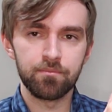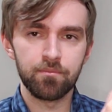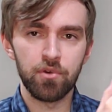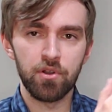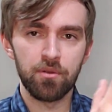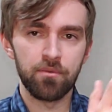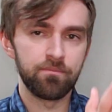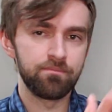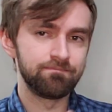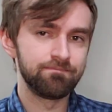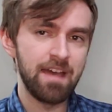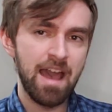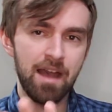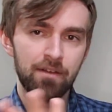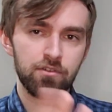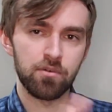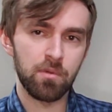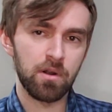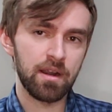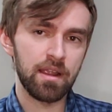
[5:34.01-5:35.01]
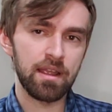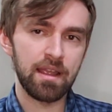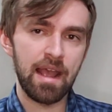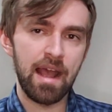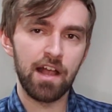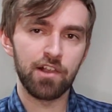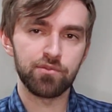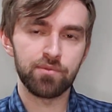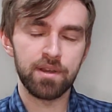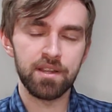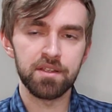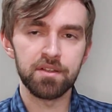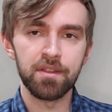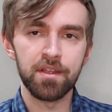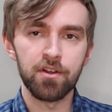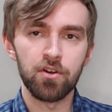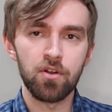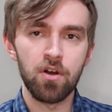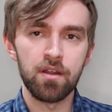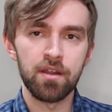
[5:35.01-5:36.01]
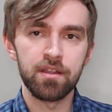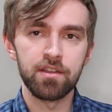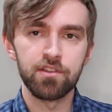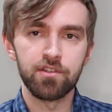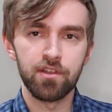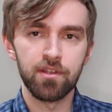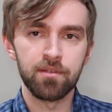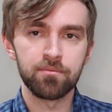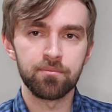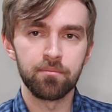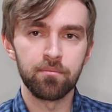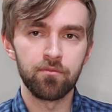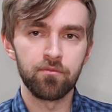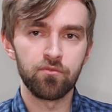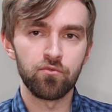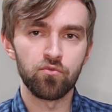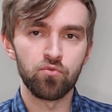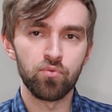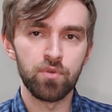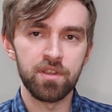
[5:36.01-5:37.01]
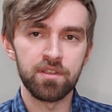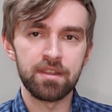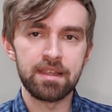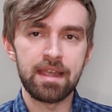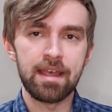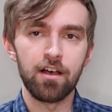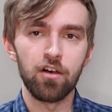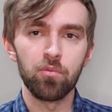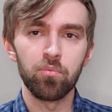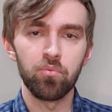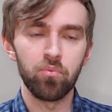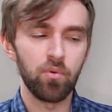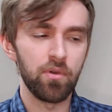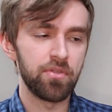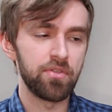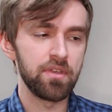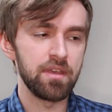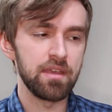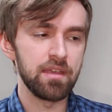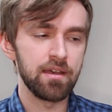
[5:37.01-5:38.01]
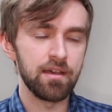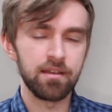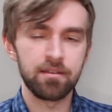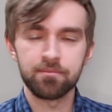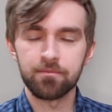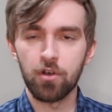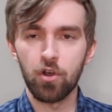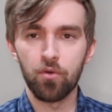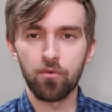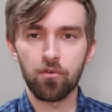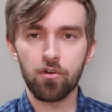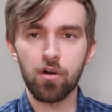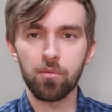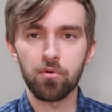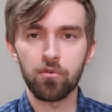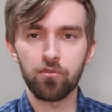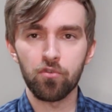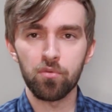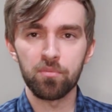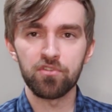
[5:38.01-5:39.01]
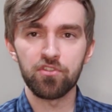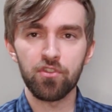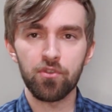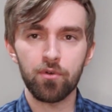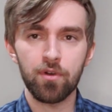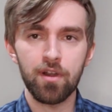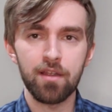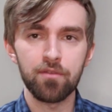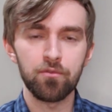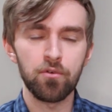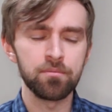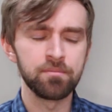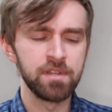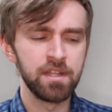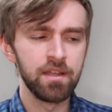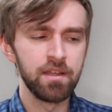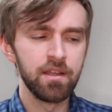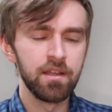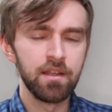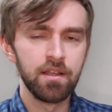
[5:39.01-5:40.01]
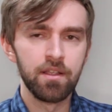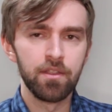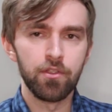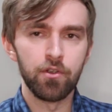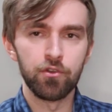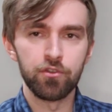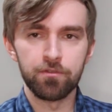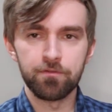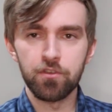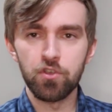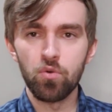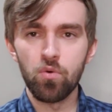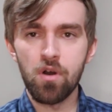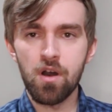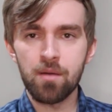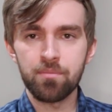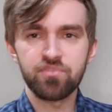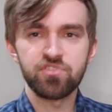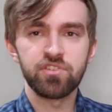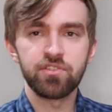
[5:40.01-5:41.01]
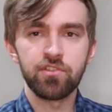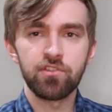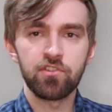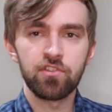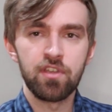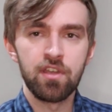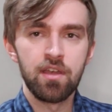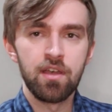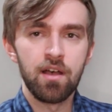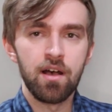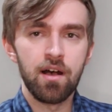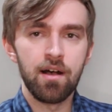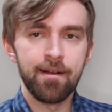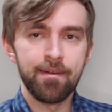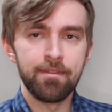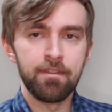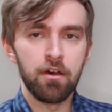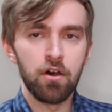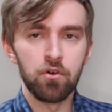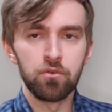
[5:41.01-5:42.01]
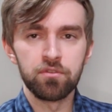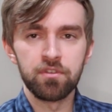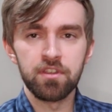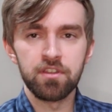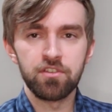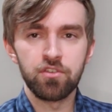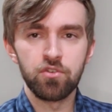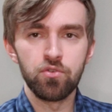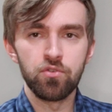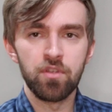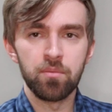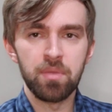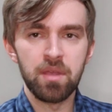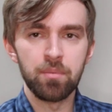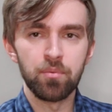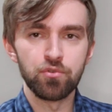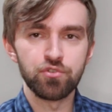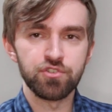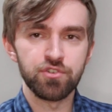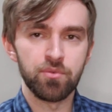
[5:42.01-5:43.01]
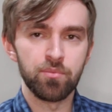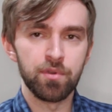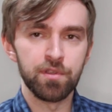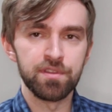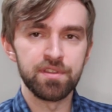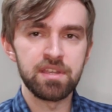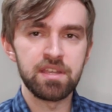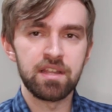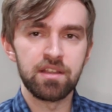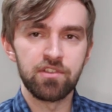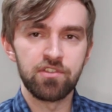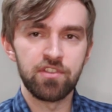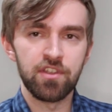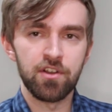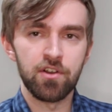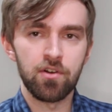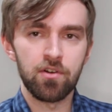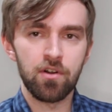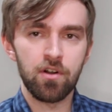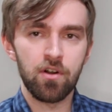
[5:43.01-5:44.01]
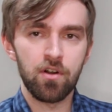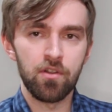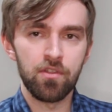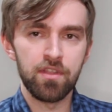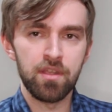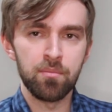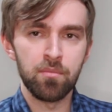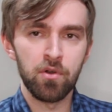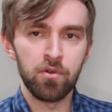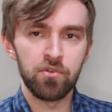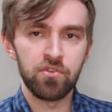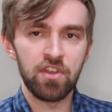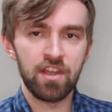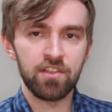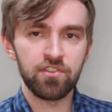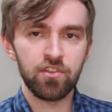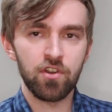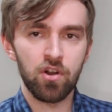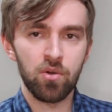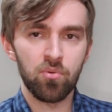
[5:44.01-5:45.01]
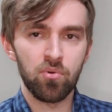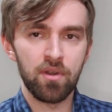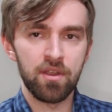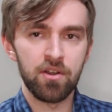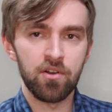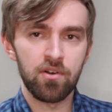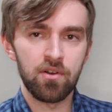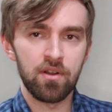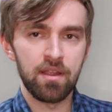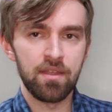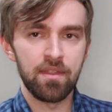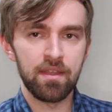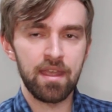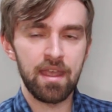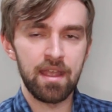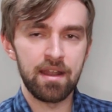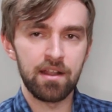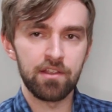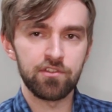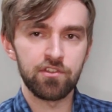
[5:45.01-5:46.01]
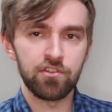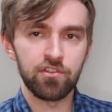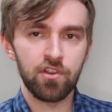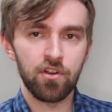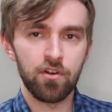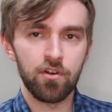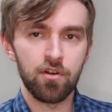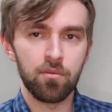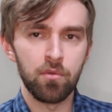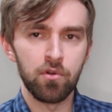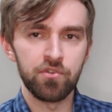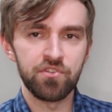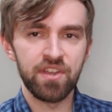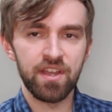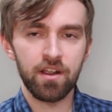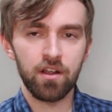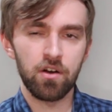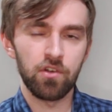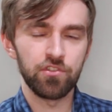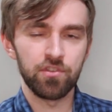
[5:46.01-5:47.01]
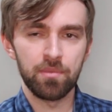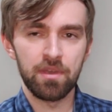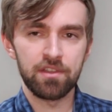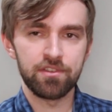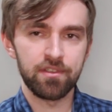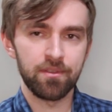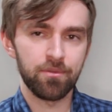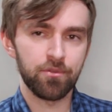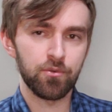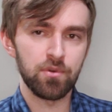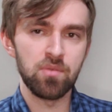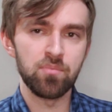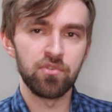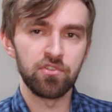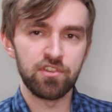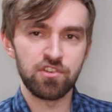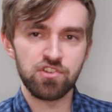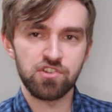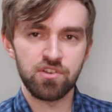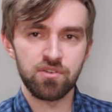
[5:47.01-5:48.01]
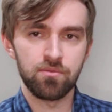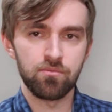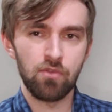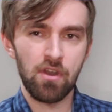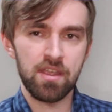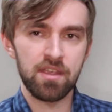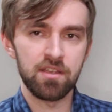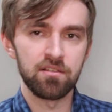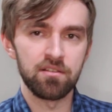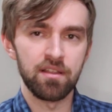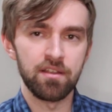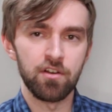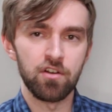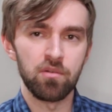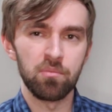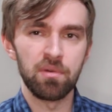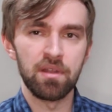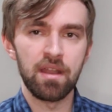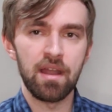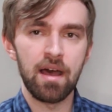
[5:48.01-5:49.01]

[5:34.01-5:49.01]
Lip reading: put an aftermarket gas regulator on it to really help with the overall performance of the rifle. There's a few options. The only two that people should really consider are the Mototech carburetor and the K&S discarder. Mototech also makes a 3-position regulator, but